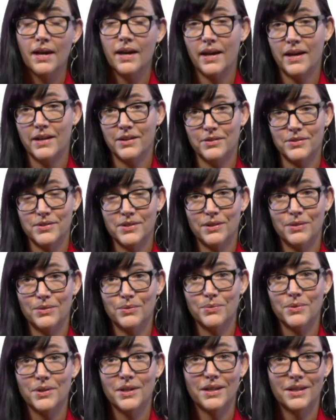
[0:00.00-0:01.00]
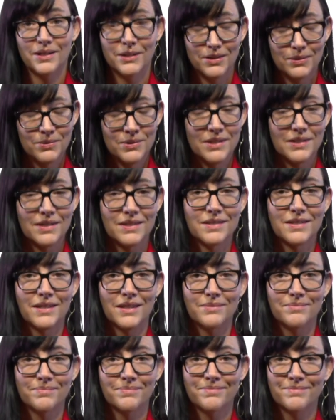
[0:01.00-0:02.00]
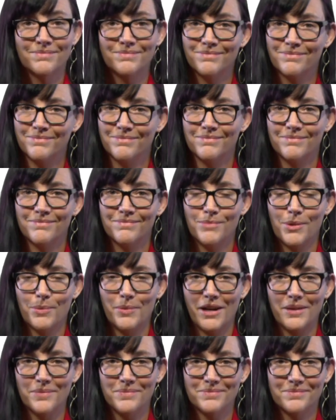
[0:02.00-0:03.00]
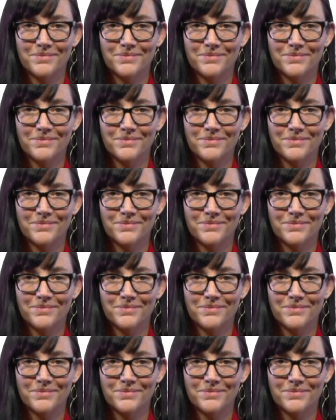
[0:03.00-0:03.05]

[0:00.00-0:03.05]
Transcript: and I'll see you in Unit 16. Bye-bye.